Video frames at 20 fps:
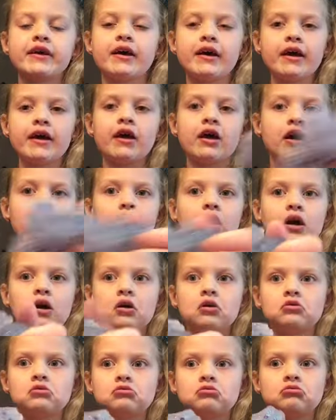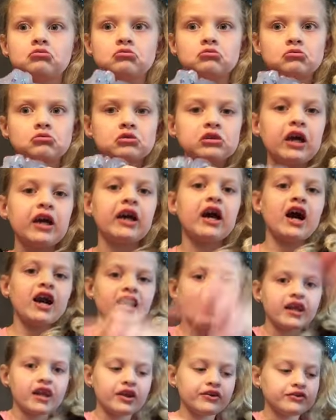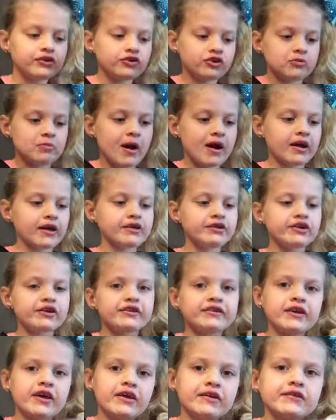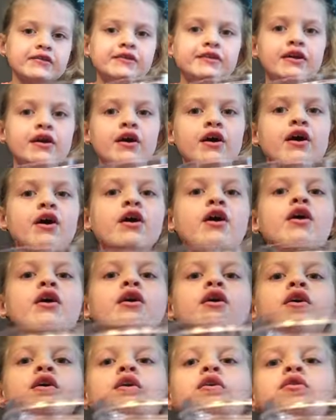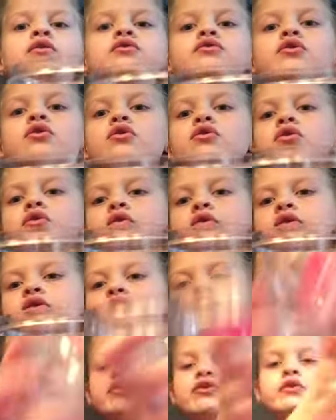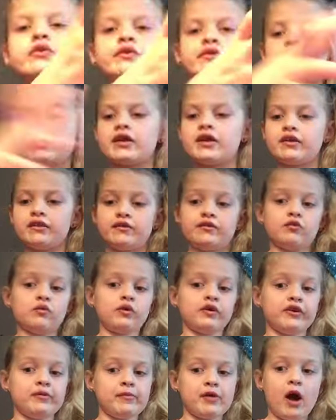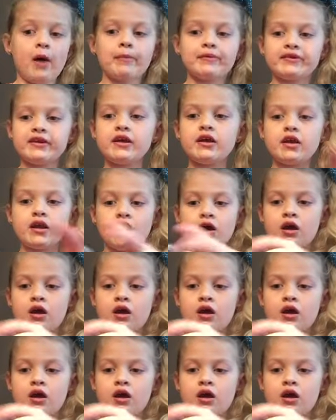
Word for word: I got it in a JoJo package. It says JoJo's Good Juice that is going to be opposite.